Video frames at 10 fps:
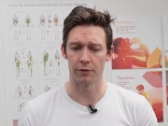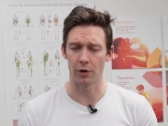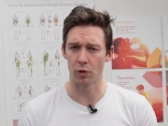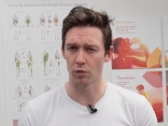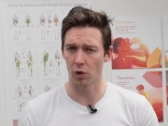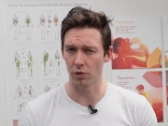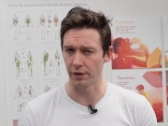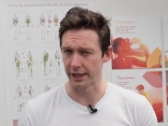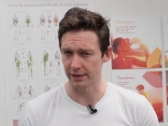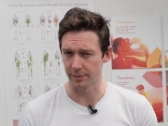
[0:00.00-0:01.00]
foam roller,
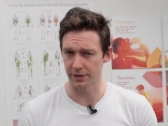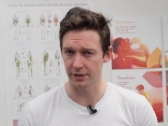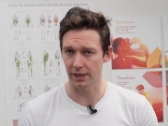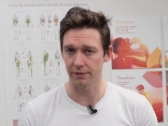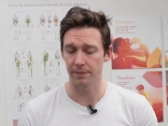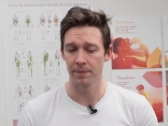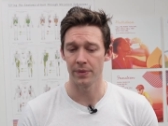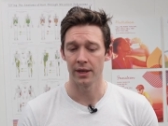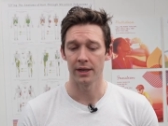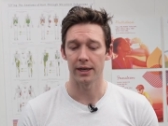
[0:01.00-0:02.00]
that type of stuff.
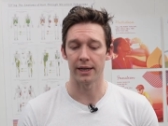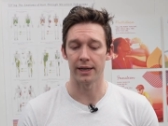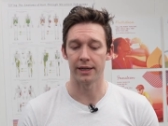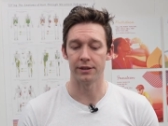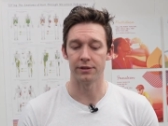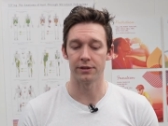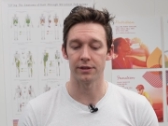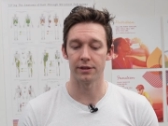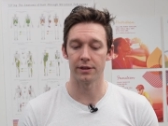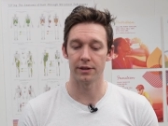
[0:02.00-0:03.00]
And
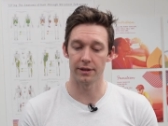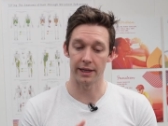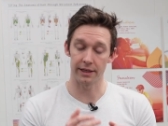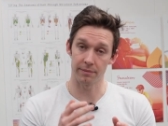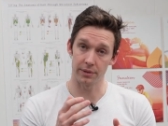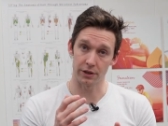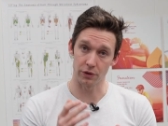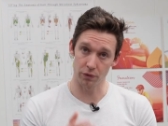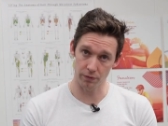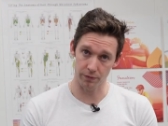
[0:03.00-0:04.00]
they can be
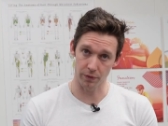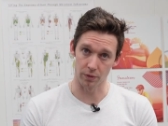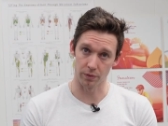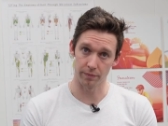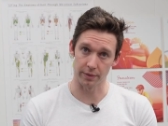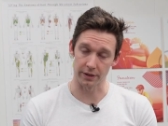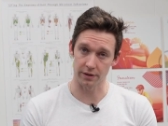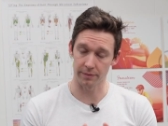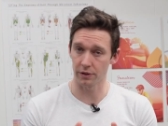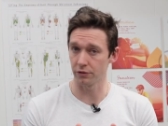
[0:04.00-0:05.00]
useful, but
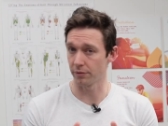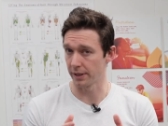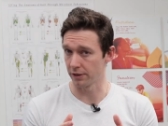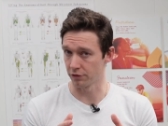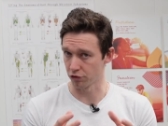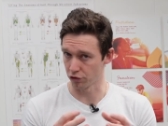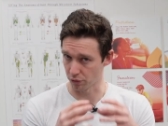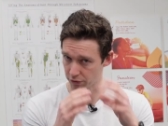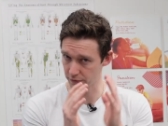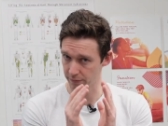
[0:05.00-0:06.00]
some of those are better in a
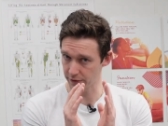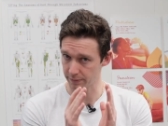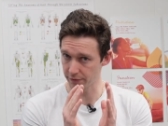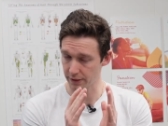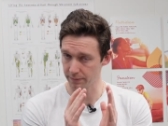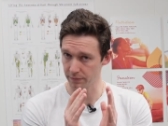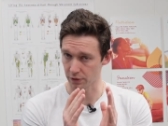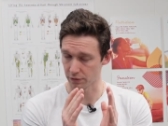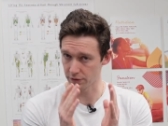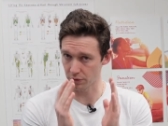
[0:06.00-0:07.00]
short-term time frame,
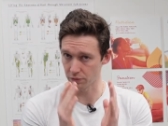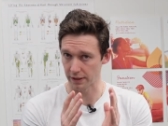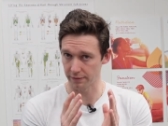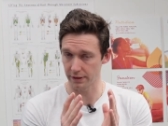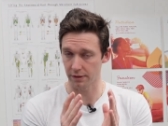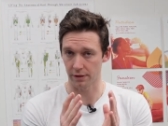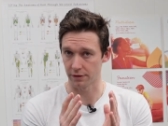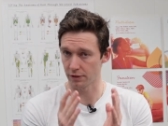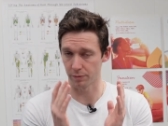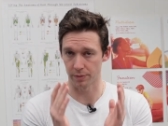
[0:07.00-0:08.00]
so still relevant. I'd
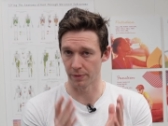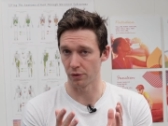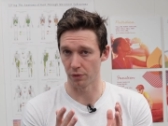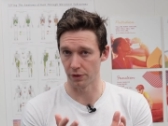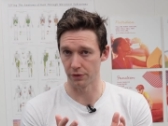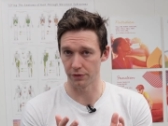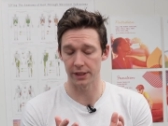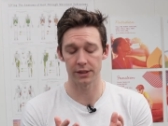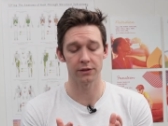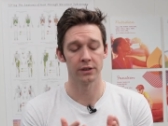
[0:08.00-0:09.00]
still promote all those
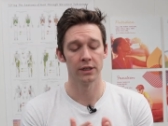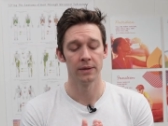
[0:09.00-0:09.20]
things.